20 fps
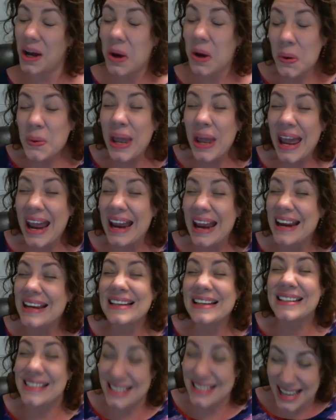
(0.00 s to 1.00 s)
Okay,
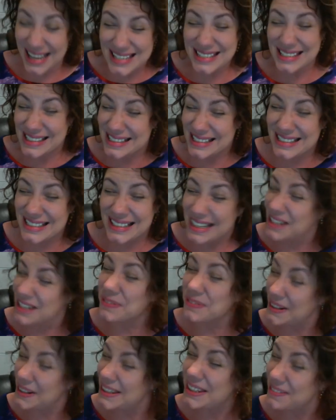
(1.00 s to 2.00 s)
it doesn't. It
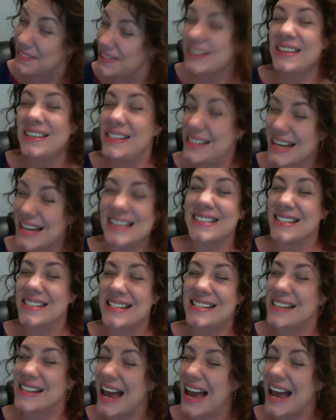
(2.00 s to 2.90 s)
really, really doesn't.